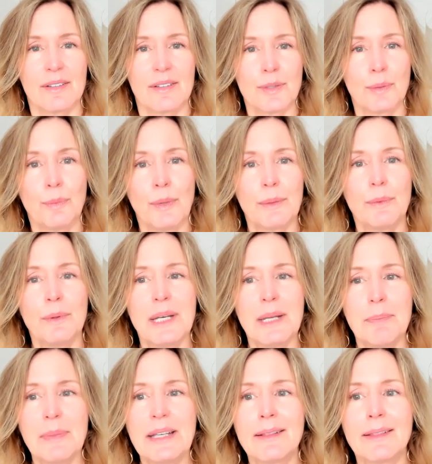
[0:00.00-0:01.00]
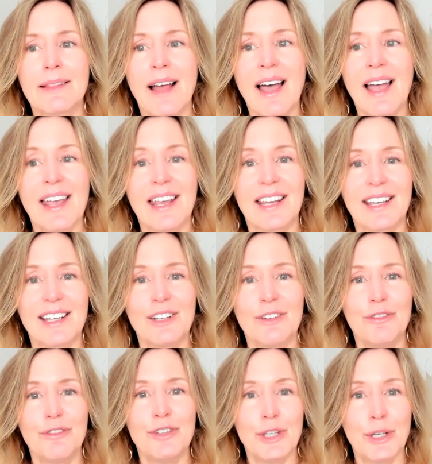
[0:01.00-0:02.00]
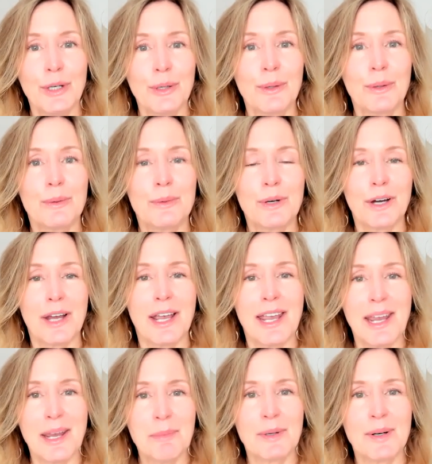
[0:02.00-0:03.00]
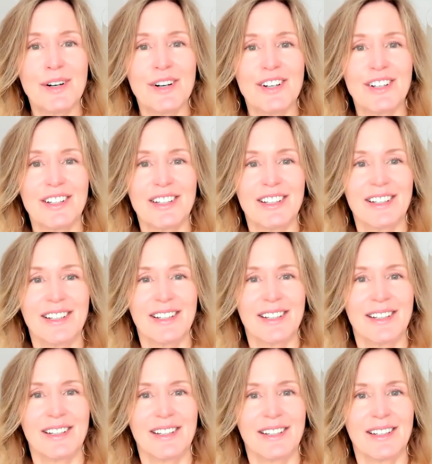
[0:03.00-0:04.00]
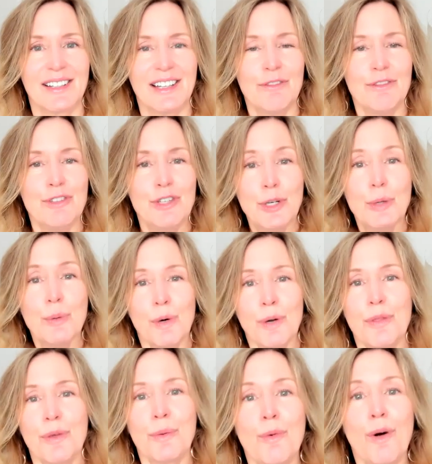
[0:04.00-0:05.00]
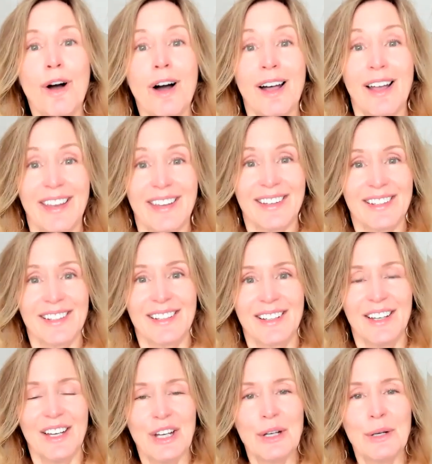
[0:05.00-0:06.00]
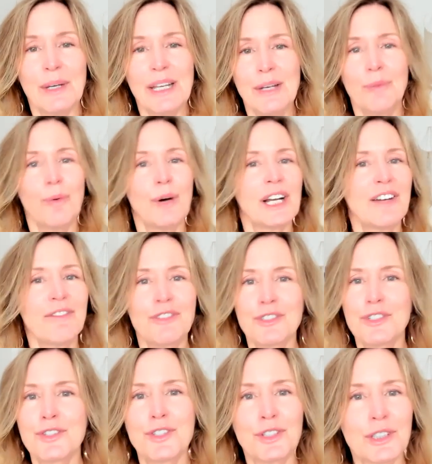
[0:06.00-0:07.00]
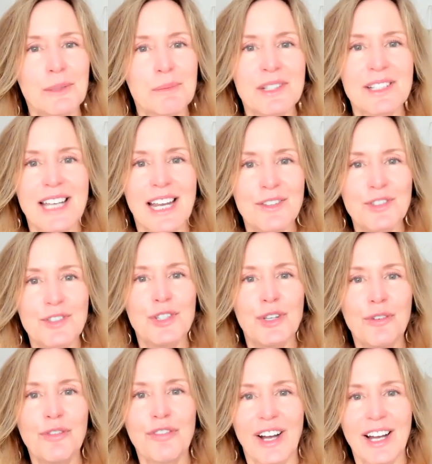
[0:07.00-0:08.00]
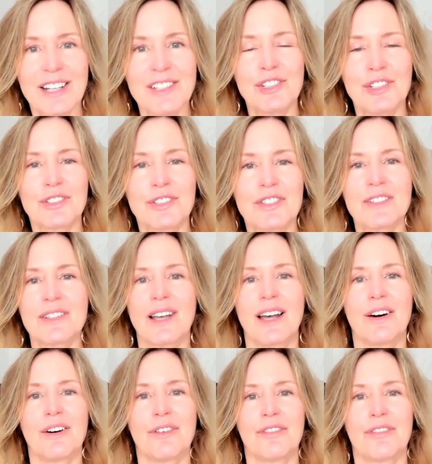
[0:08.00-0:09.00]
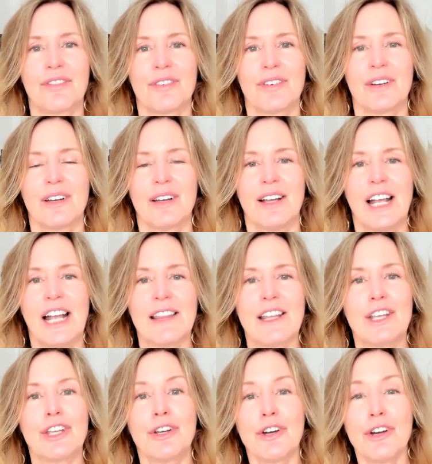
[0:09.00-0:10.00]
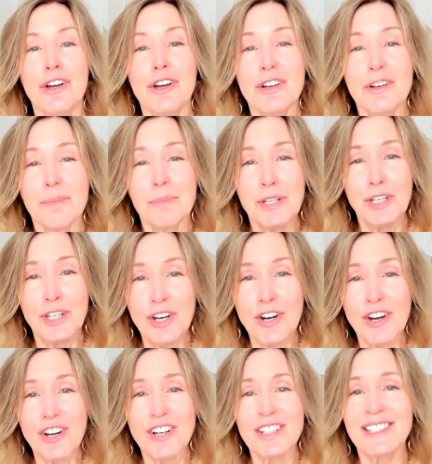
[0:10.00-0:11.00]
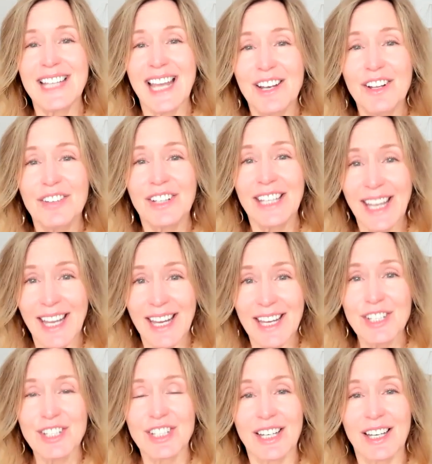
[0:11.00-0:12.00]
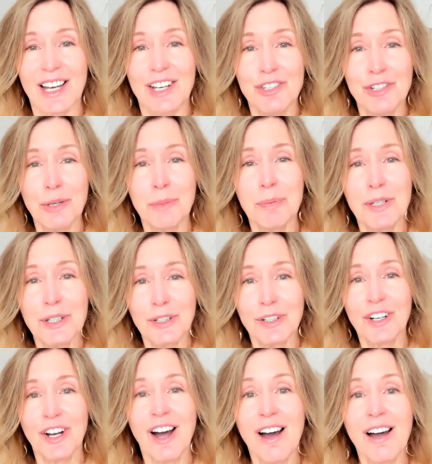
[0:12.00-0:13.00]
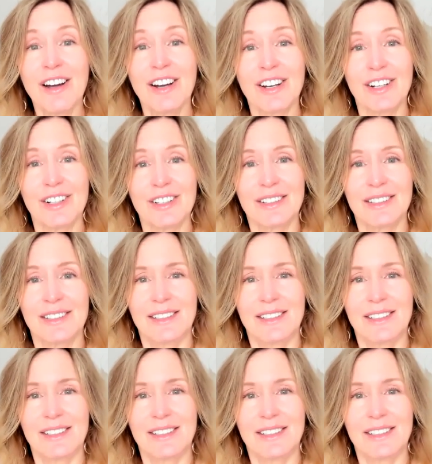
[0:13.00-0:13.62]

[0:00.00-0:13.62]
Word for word: So, what would it be like if you were able, if you were the one who, in whatever circumstance you find yourself, that your pure dedication and your pure heart